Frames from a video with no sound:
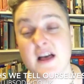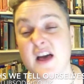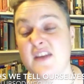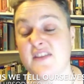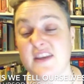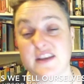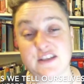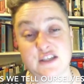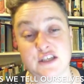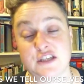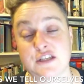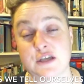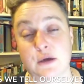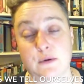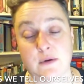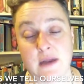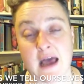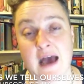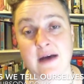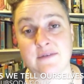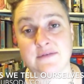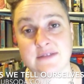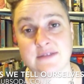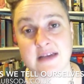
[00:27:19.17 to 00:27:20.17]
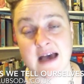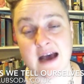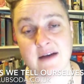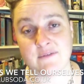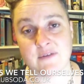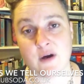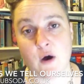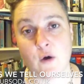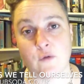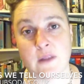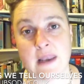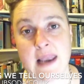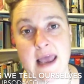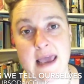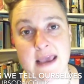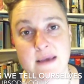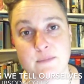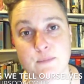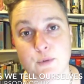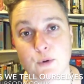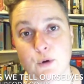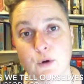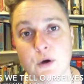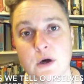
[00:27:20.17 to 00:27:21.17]
They just don't have to have it on the
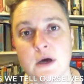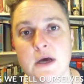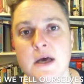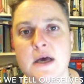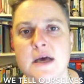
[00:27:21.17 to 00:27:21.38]
label.